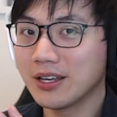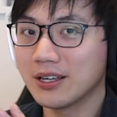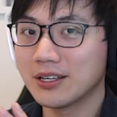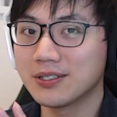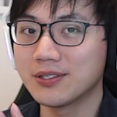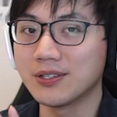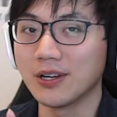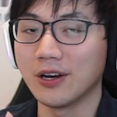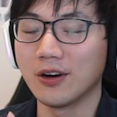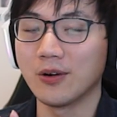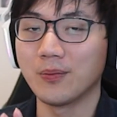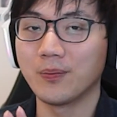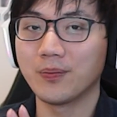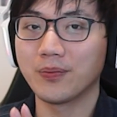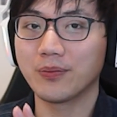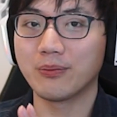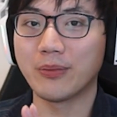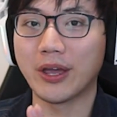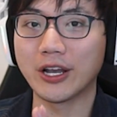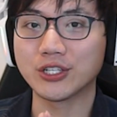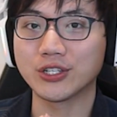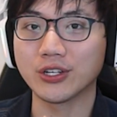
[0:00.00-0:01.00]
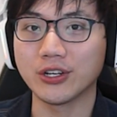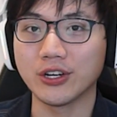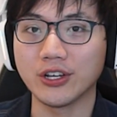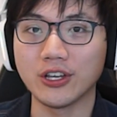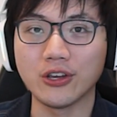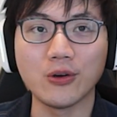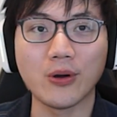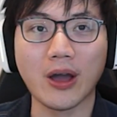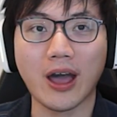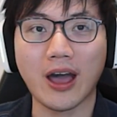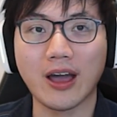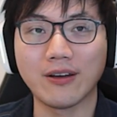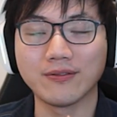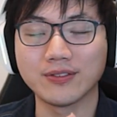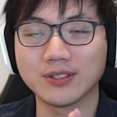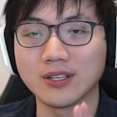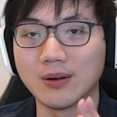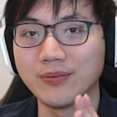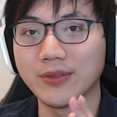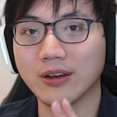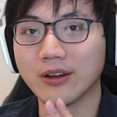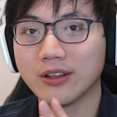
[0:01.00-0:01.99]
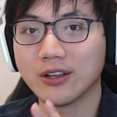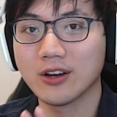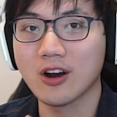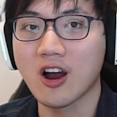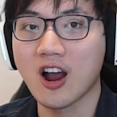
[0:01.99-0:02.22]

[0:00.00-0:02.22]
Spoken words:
so make sure you have something in your